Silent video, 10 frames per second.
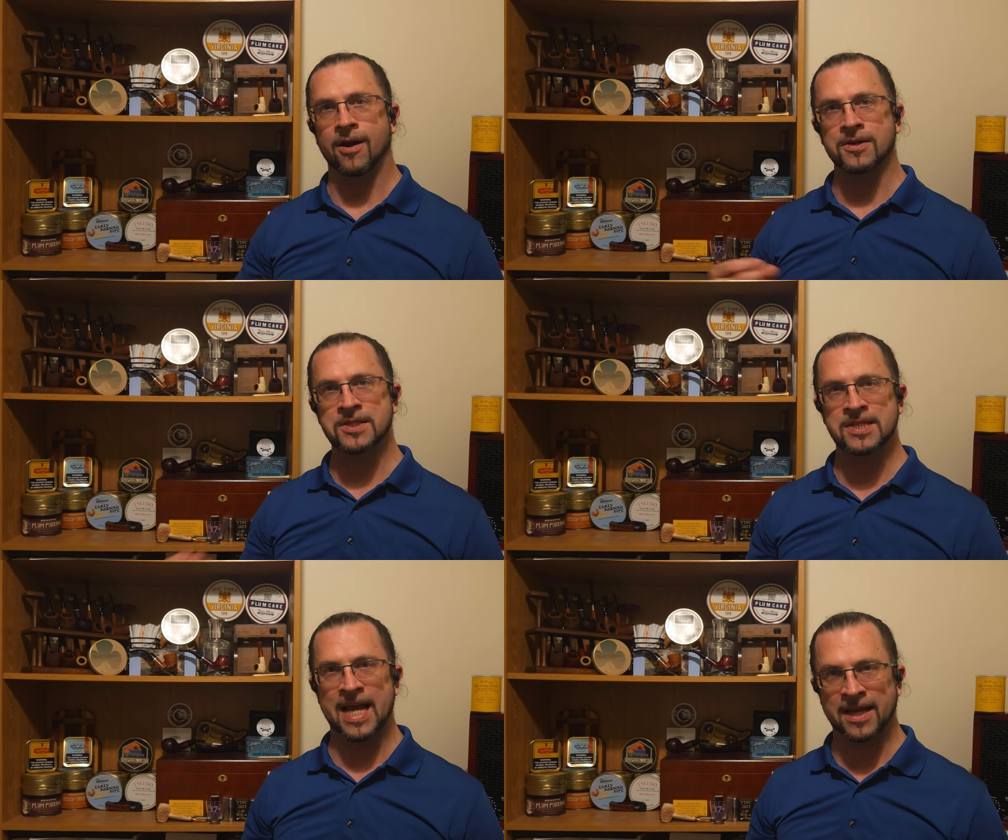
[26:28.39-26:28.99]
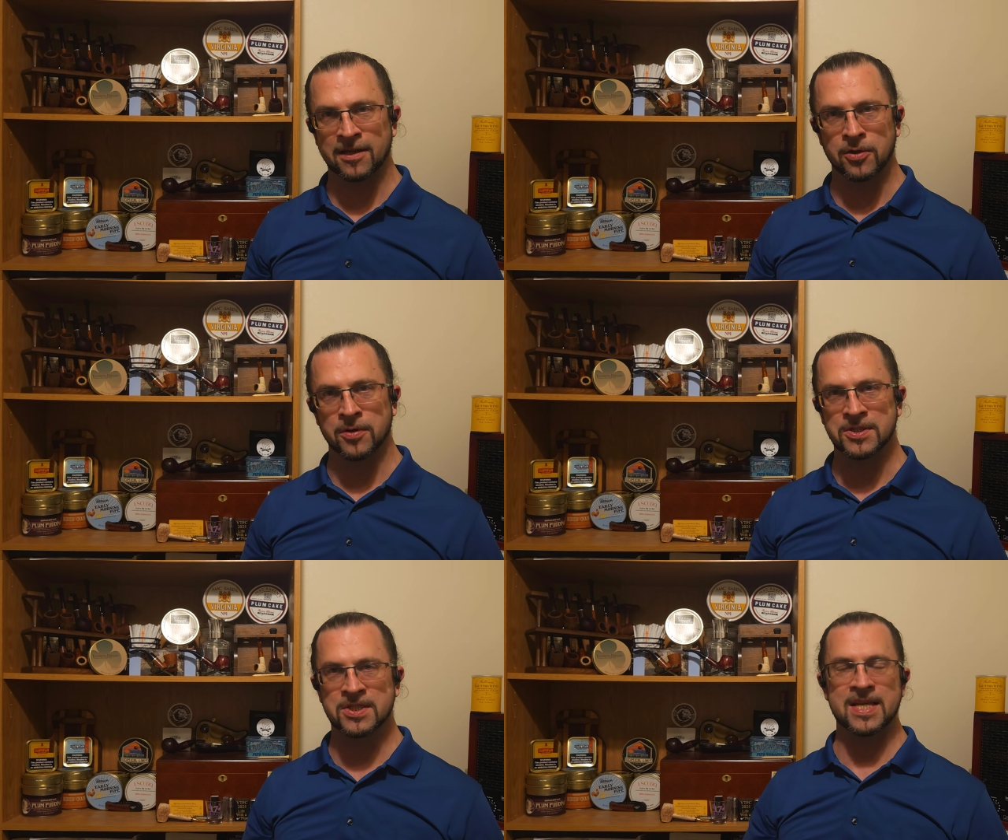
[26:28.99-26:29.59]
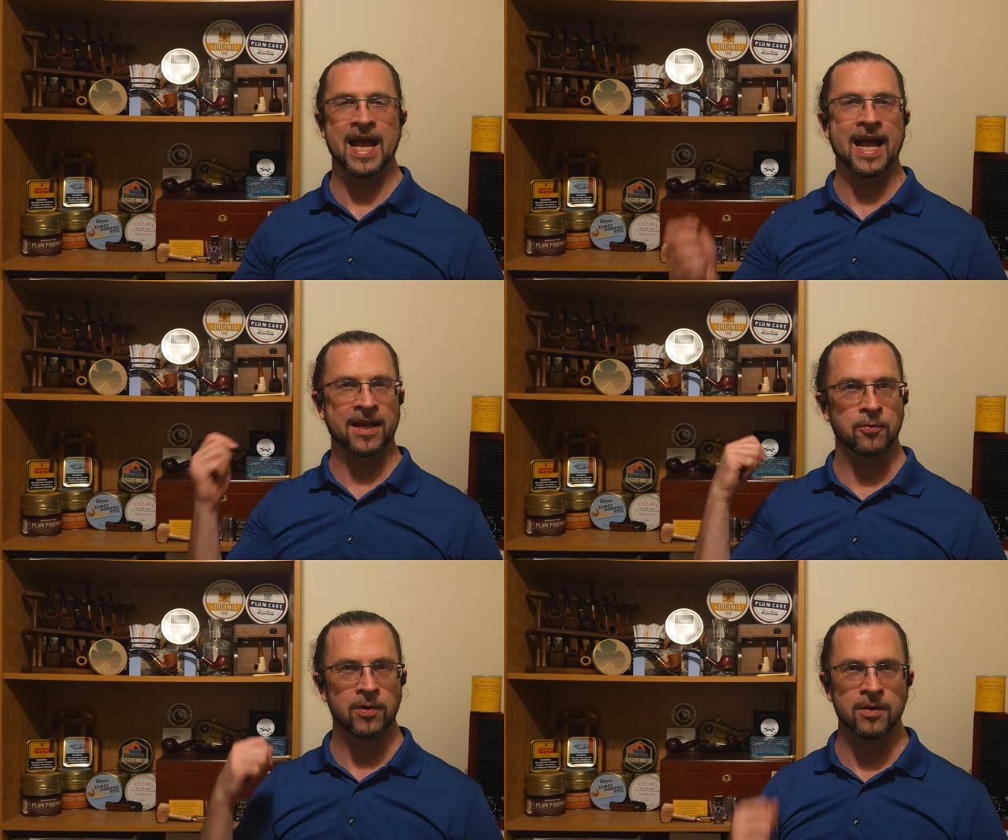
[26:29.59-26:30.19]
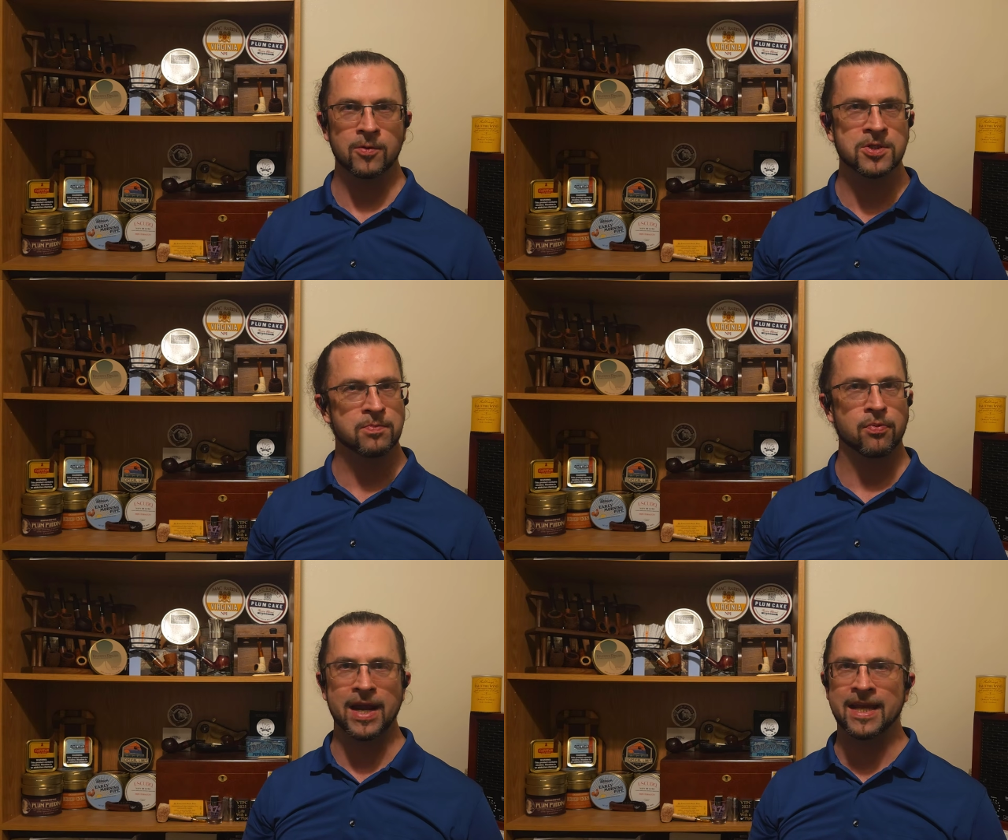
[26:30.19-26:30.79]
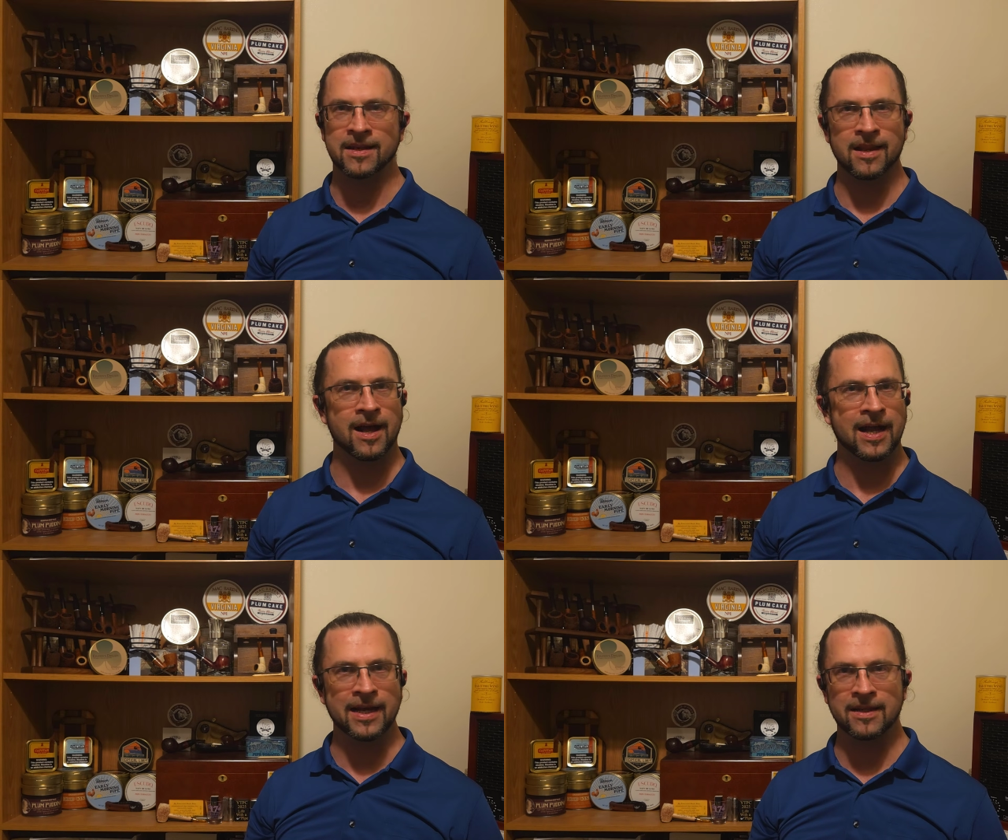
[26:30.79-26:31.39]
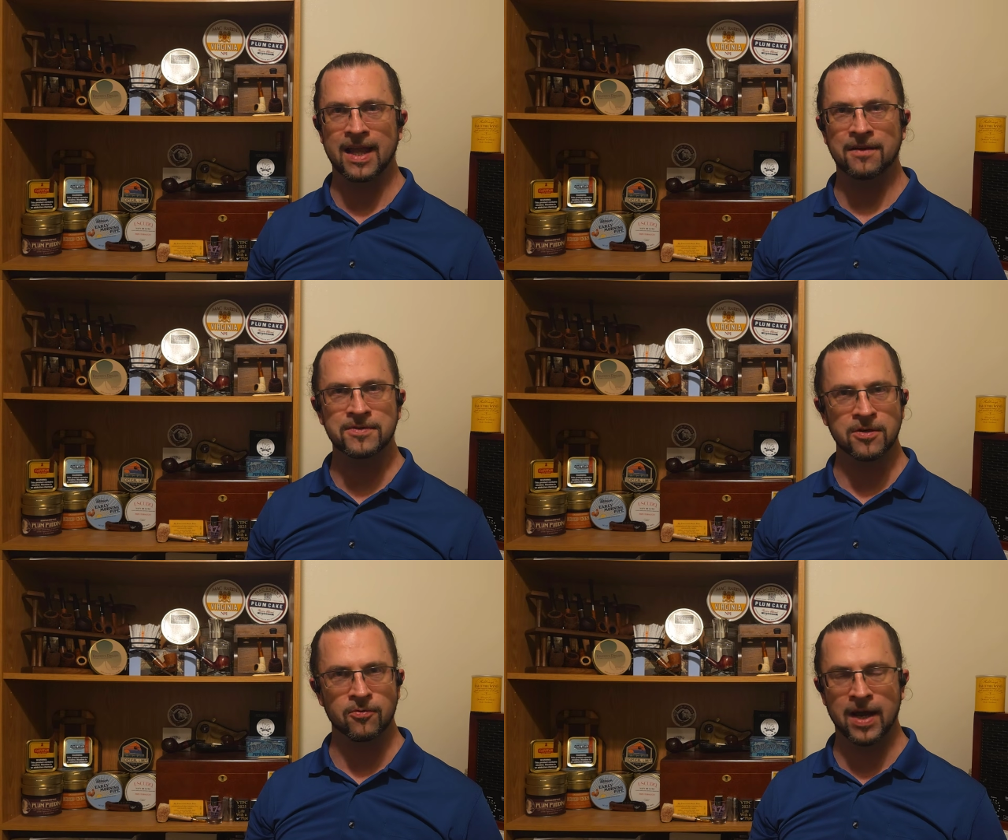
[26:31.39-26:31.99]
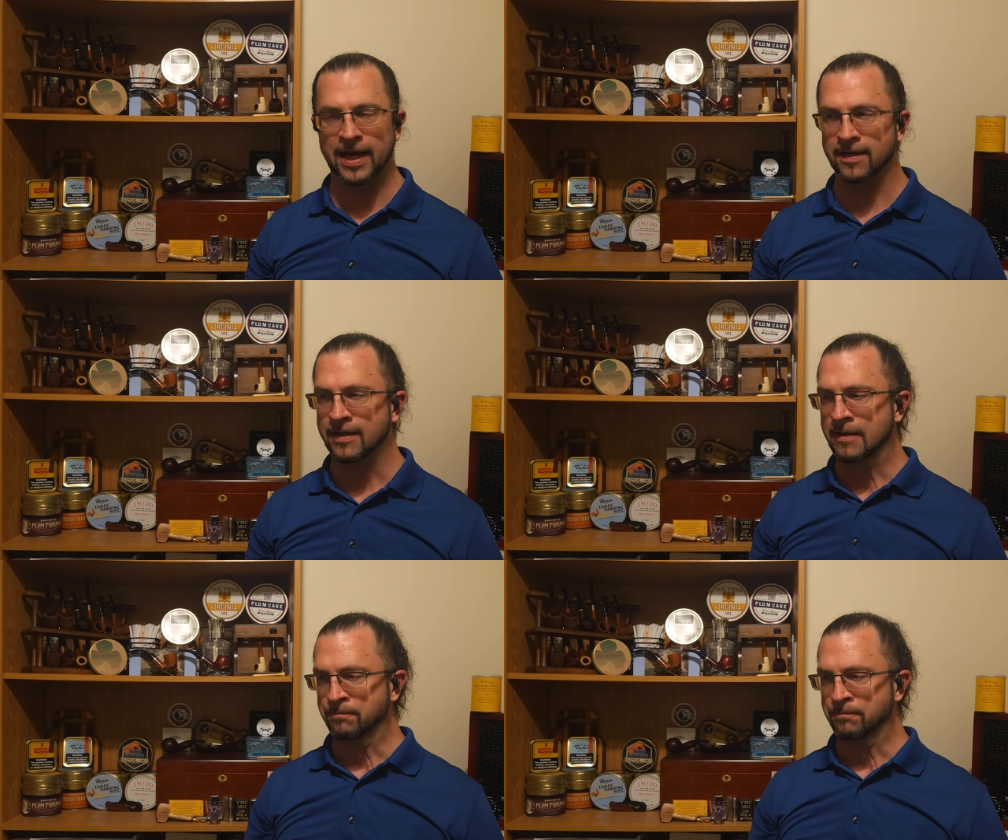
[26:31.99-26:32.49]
our second lure snag, and we're just breaking line left and right.